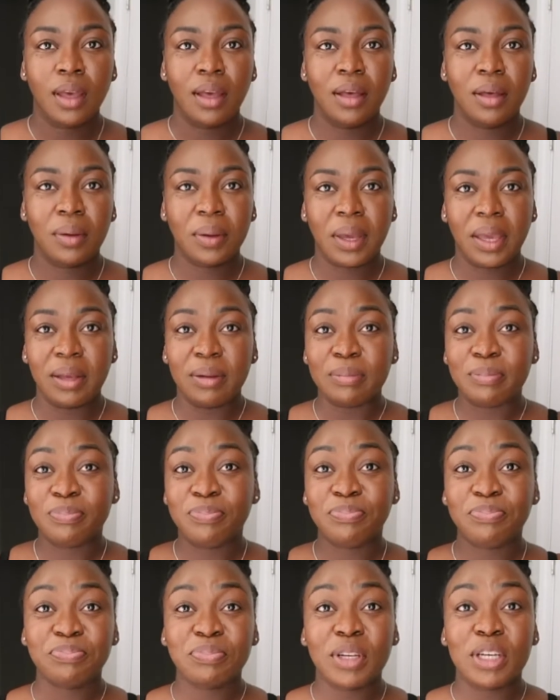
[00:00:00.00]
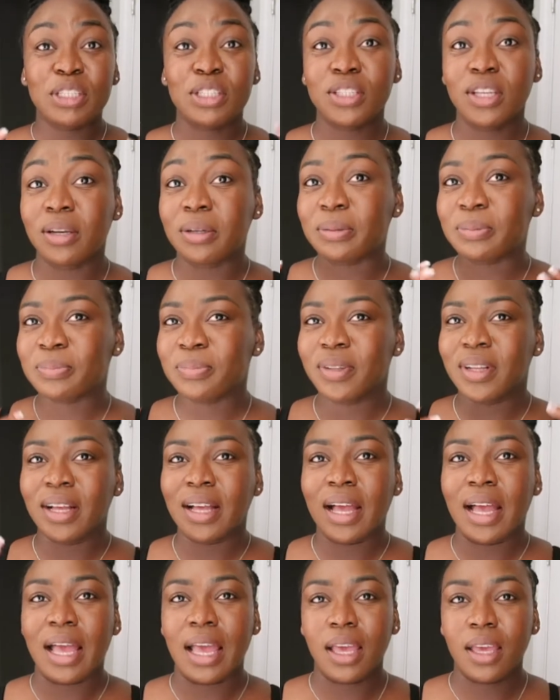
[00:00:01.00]
Okay, so
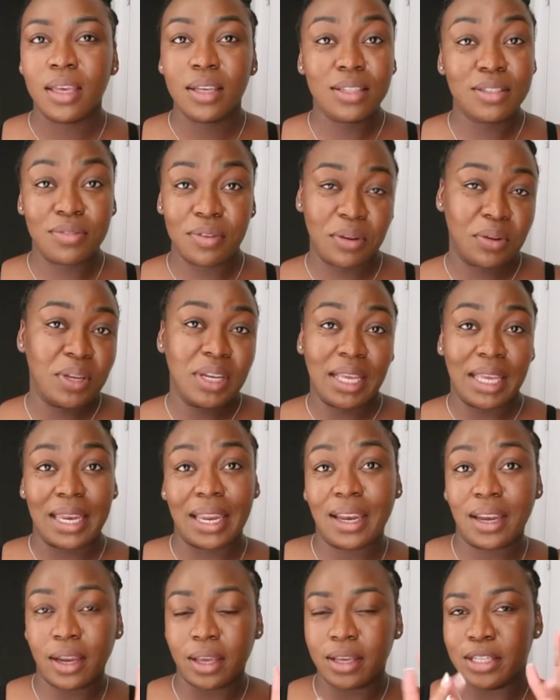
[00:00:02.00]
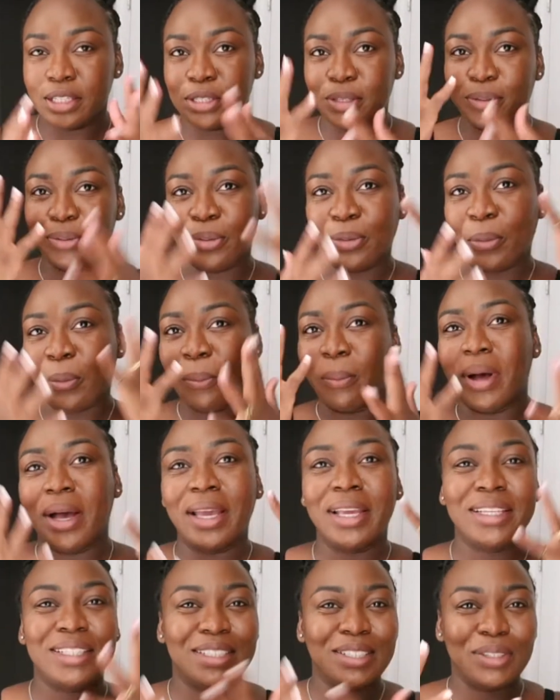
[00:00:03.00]
it's very late at night, so don't
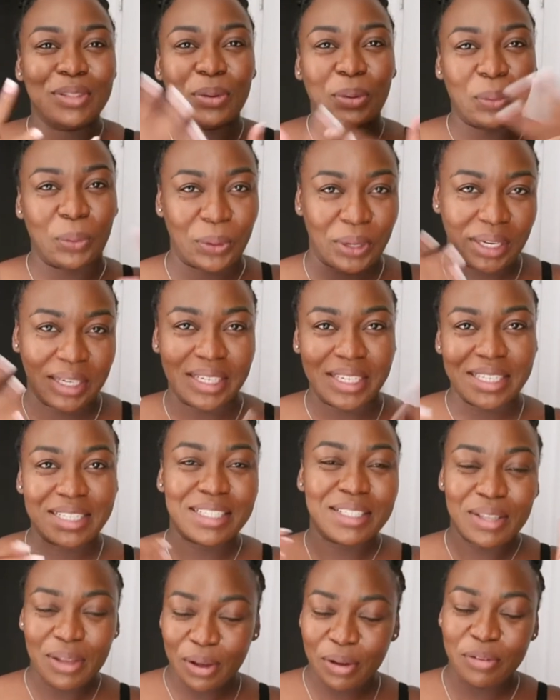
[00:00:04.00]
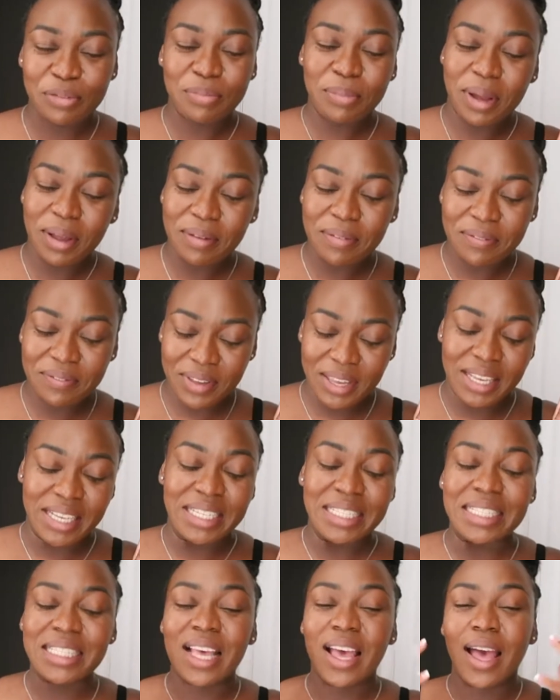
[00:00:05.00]
mind the oiliness of my
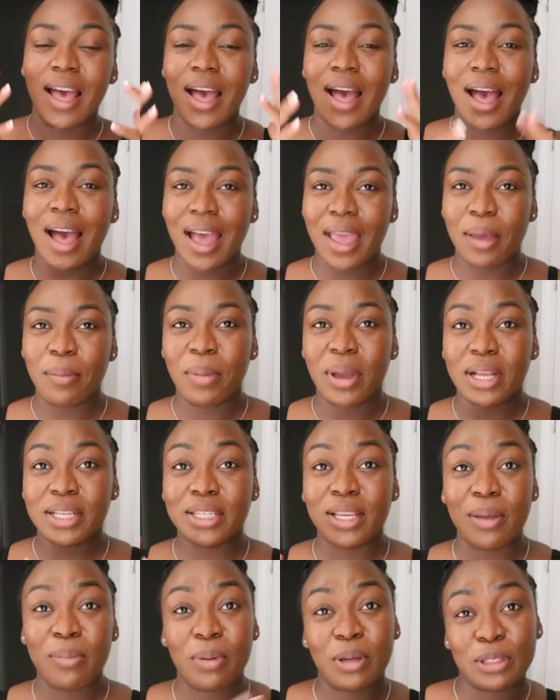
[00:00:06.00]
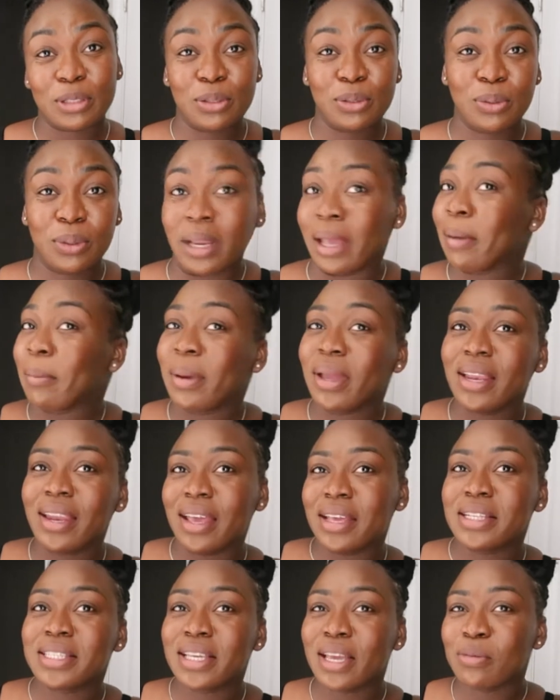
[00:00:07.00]
face. I am actually about to do like my
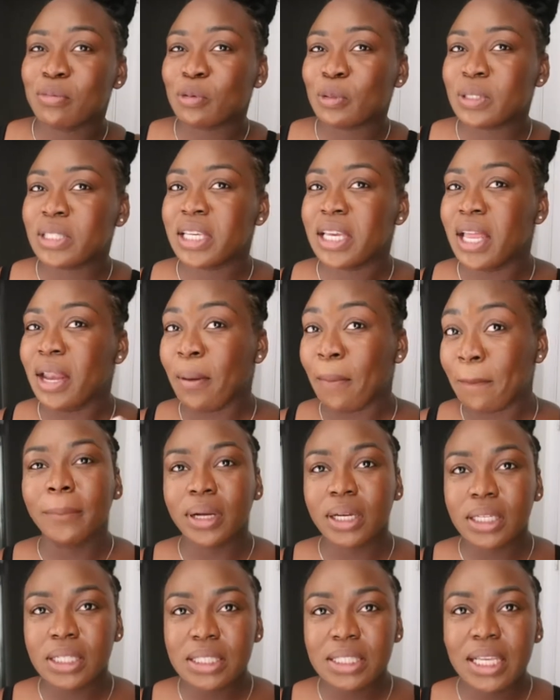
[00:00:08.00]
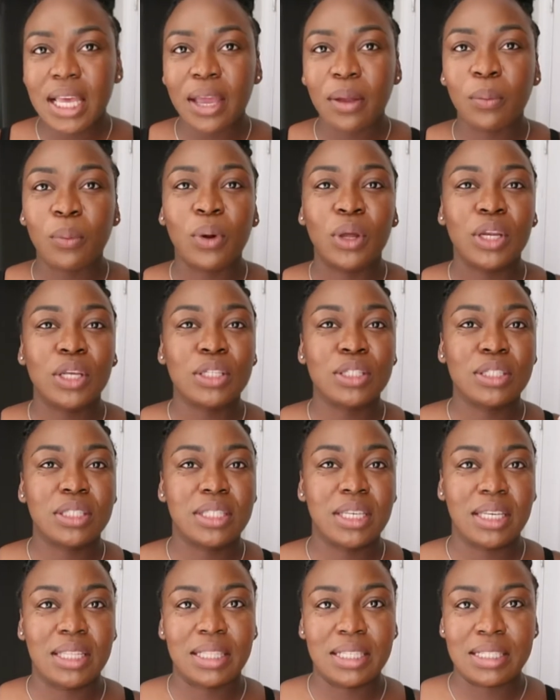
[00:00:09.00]
nighttime routine, but I wanted to
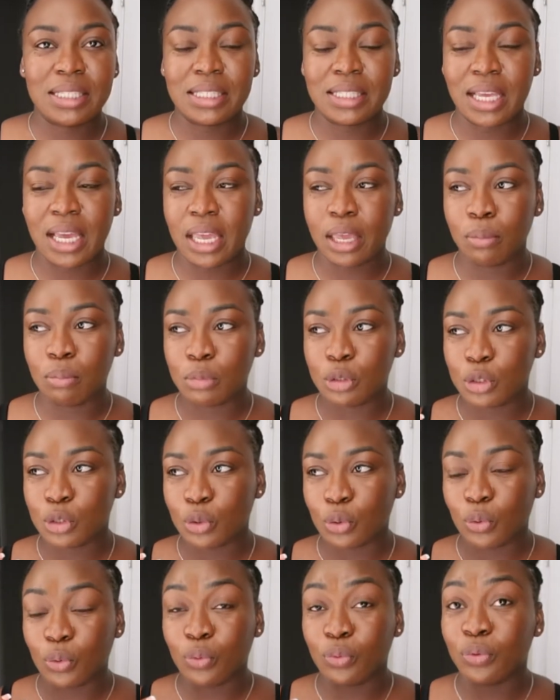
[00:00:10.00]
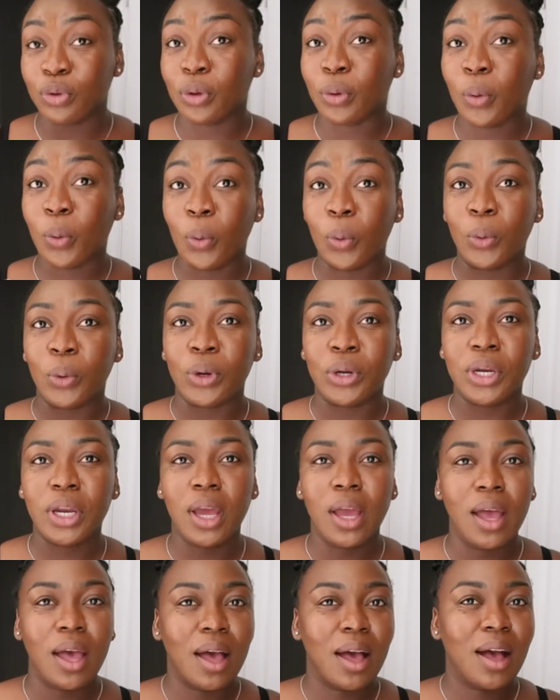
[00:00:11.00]
take this time to record
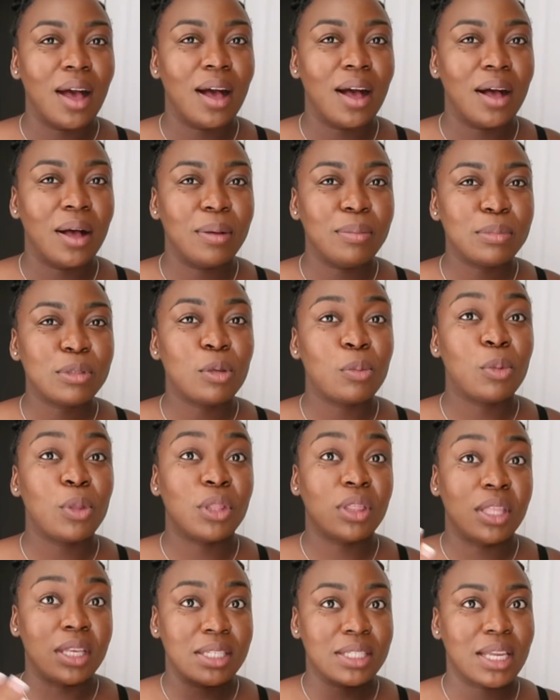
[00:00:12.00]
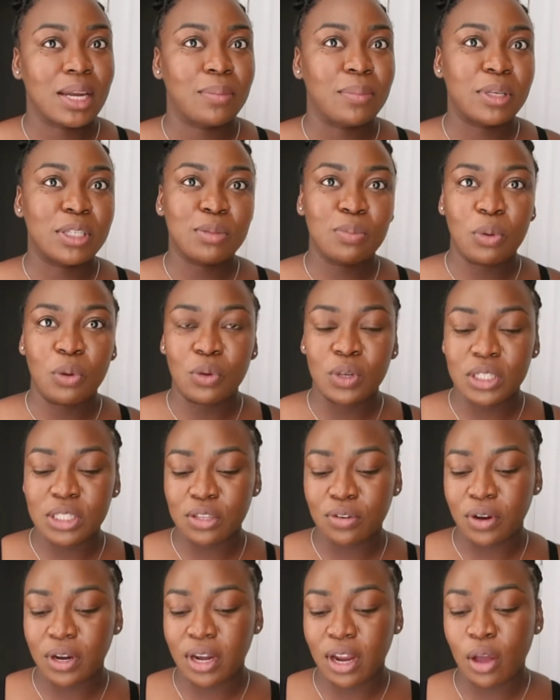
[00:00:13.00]
some of the things that I'm
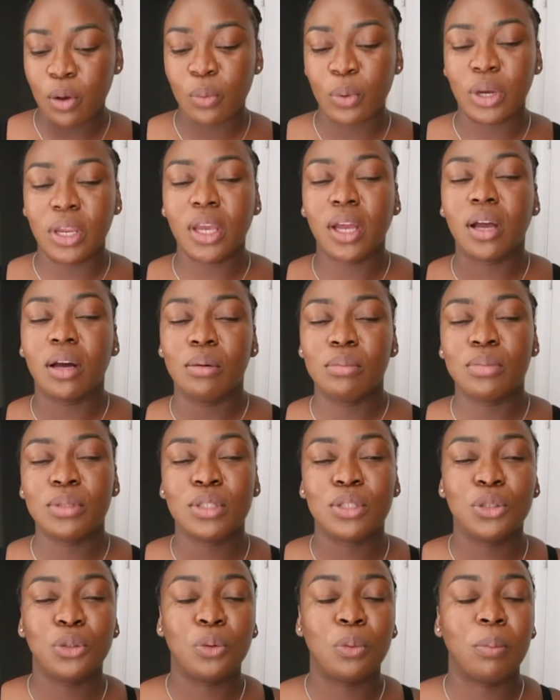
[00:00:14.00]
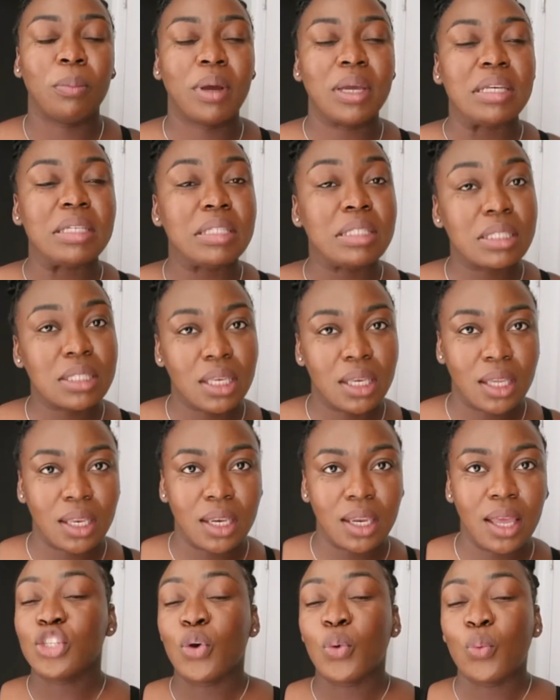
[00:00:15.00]
experiencing right now when it comes to my
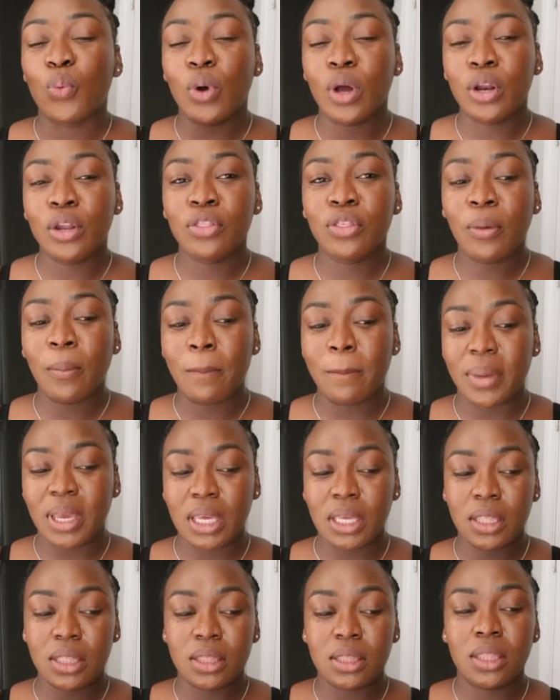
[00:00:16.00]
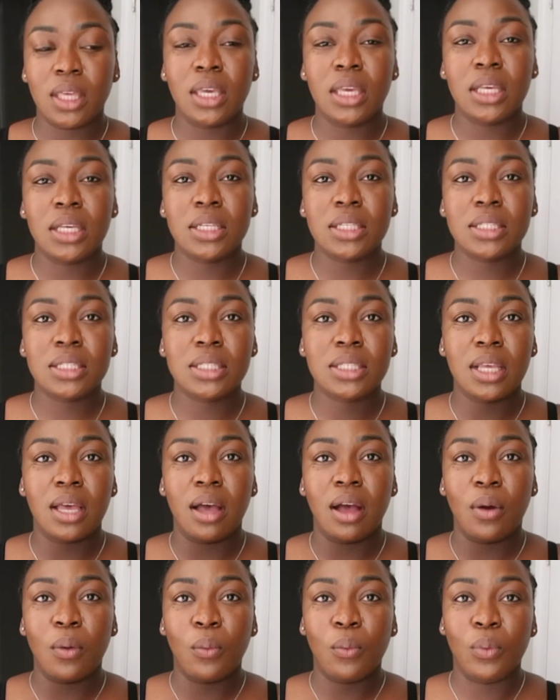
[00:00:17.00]
skin. So one of the main things
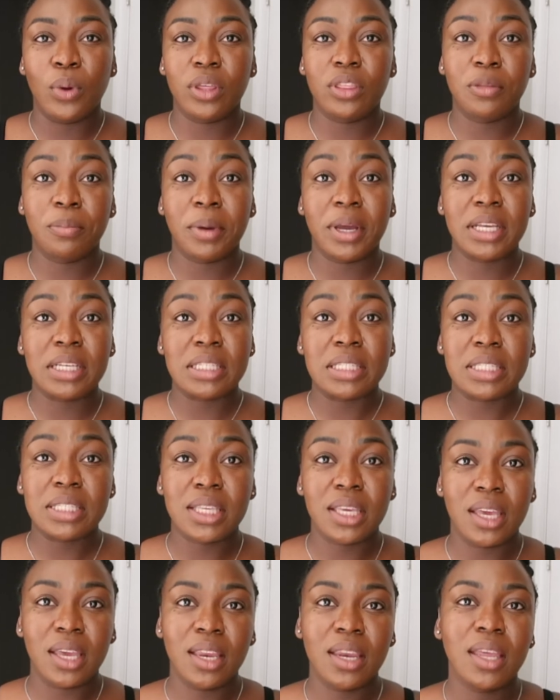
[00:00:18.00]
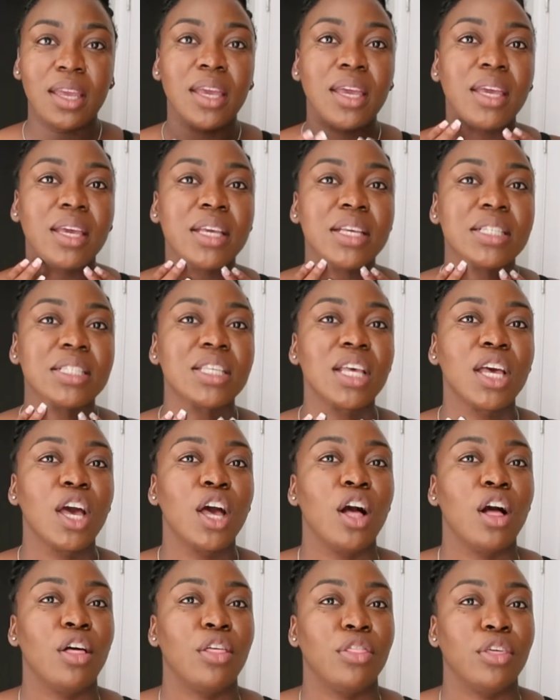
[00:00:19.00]
with my skin is
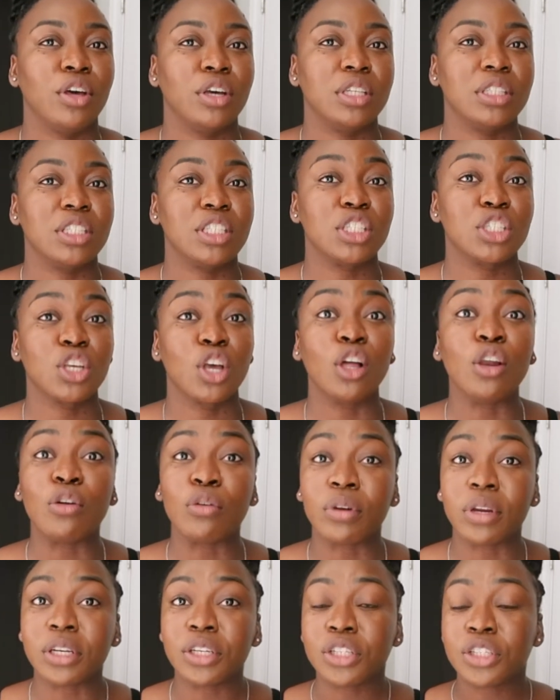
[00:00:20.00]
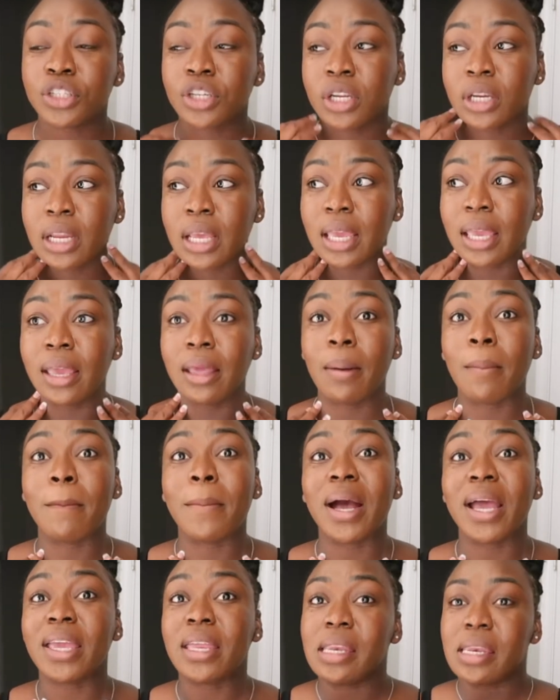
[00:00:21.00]
the discoloration in
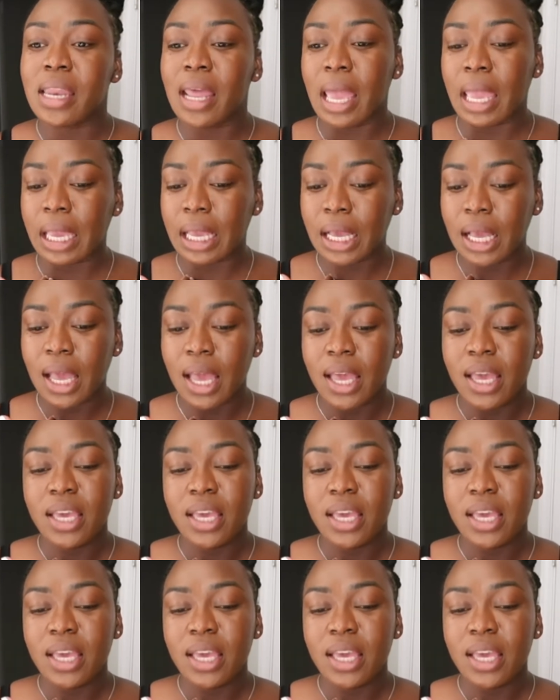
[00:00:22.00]
my neck.